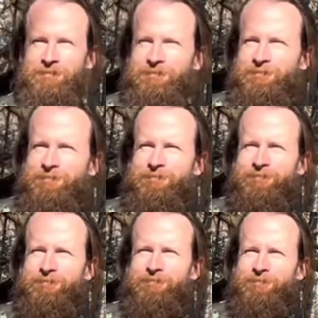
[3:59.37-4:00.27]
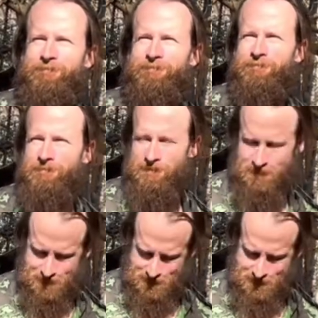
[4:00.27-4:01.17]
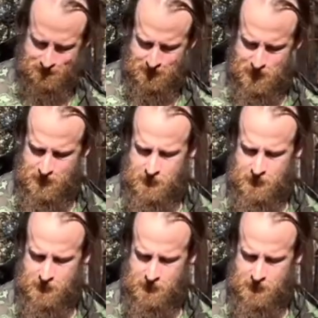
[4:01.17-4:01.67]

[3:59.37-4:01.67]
Nothing is said.